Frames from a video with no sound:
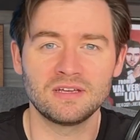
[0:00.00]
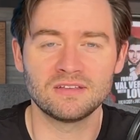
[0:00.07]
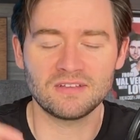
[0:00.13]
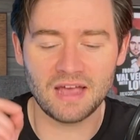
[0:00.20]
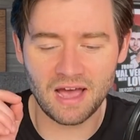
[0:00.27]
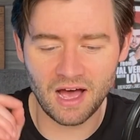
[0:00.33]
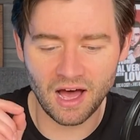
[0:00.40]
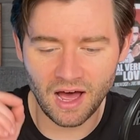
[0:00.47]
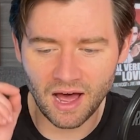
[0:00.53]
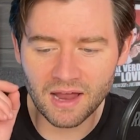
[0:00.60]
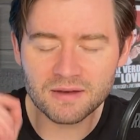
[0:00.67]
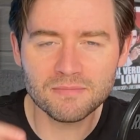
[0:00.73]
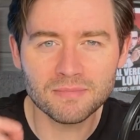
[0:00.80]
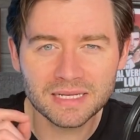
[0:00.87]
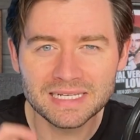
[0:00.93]
It's
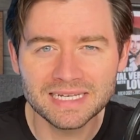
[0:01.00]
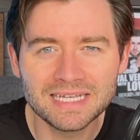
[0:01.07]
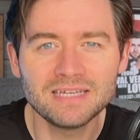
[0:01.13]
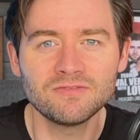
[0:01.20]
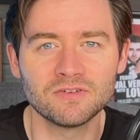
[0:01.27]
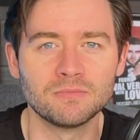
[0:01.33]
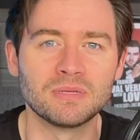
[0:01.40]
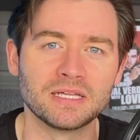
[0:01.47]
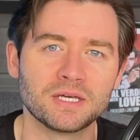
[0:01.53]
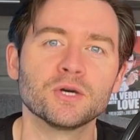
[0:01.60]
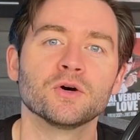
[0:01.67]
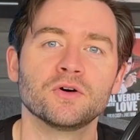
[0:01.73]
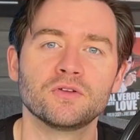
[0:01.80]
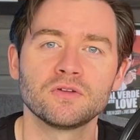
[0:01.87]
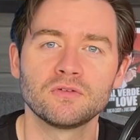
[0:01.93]
unbelievably
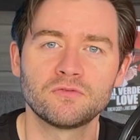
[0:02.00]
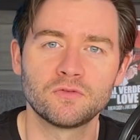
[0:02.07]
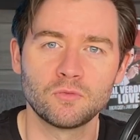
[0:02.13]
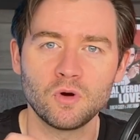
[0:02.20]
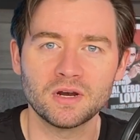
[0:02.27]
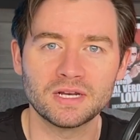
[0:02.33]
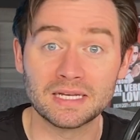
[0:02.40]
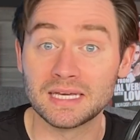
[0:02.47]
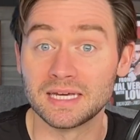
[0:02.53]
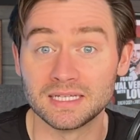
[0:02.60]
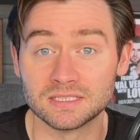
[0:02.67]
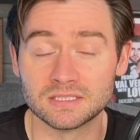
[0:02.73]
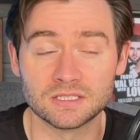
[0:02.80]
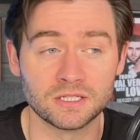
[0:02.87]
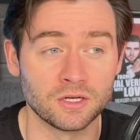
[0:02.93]
good for what it
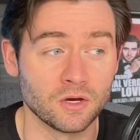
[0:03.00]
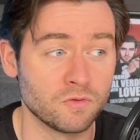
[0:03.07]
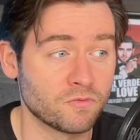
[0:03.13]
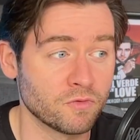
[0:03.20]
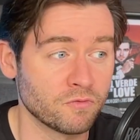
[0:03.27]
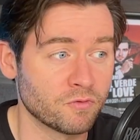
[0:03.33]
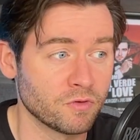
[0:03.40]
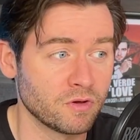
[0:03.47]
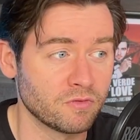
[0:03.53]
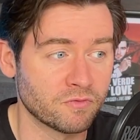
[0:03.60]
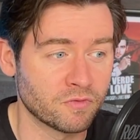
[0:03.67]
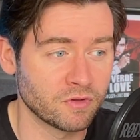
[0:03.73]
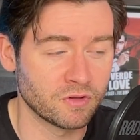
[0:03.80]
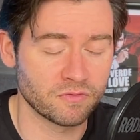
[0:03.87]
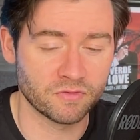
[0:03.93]
is. You know, for
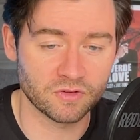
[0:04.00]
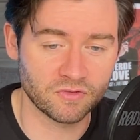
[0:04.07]
the